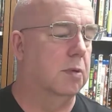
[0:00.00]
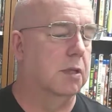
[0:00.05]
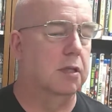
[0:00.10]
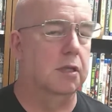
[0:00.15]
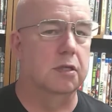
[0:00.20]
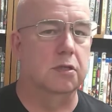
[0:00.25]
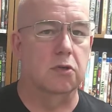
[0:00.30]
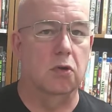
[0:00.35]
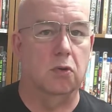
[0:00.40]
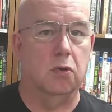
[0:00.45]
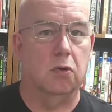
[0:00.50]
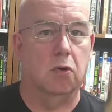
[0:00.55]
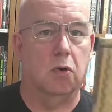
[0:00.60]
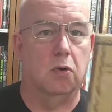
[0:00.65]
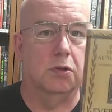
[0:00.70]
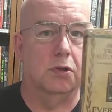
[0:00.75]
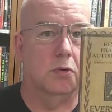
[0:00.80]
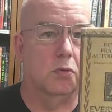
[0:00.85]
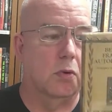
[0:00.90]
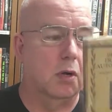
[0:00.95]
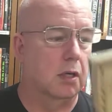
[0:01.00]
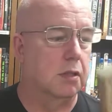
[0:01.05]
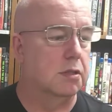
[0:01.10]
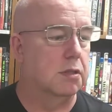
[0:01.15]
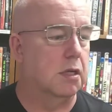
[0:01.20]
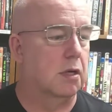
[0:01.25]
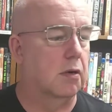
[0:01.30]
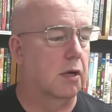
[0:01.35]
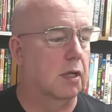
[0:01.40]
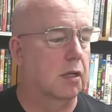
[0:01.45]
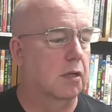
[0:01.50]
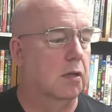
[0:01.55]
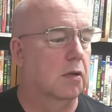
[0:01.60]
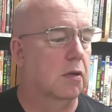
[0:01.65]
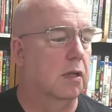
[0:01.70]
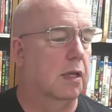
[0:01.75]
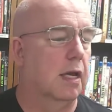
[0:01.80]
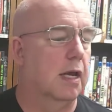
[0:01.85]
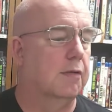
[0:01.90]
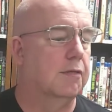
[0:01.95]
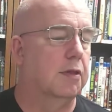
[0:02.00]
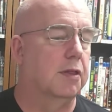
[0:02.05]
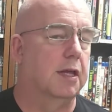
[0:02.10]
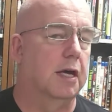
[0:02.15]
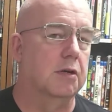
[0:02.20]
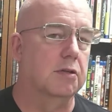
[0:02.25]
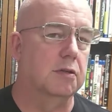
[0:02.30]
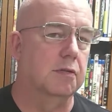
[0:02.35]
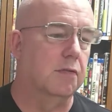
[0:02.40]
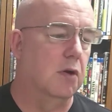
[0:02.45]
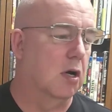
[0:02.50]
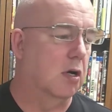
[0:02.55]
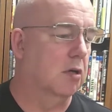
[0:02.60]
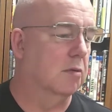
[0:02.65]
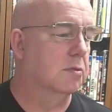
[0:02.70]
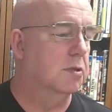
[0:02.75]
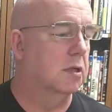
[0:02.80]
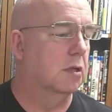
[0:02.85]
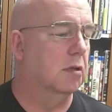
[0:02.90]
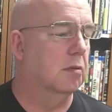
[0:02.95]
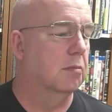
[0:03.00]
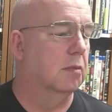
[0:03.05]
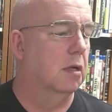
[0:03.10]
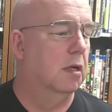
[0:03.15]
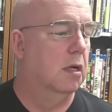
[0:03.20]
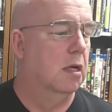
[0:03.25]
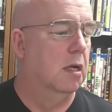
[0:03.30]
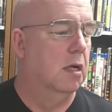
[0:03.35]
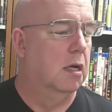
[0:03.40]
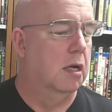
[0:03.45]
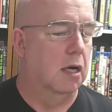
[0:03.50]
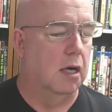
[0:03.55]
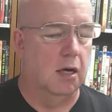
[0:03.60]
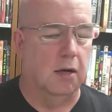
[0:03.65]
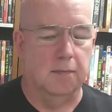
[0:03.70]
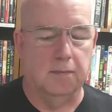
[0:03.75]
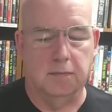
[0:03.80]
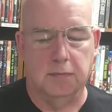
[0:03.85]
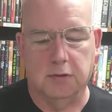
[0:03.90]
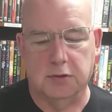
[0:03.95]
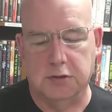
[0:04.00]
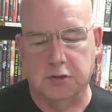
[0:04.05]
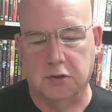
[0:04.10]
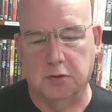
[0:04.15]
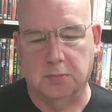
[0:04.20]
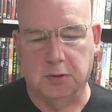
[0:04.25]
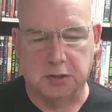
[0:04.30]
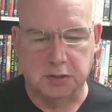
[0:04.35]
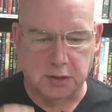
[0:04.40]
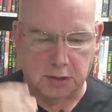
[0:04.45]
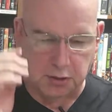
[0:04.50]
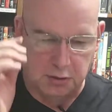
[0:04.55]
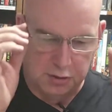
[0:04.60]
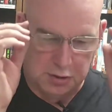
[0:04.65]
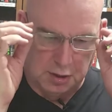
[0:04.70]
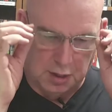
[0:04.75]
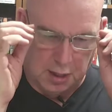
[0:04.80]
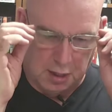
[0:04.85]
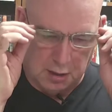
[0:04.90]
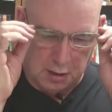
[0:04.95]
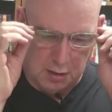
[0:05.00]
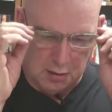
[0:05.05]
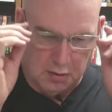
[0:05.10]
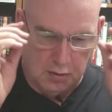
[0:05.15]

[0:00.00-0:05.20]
but these older ones, all right, that have 1,000 volumes in them. There's two books that you should get.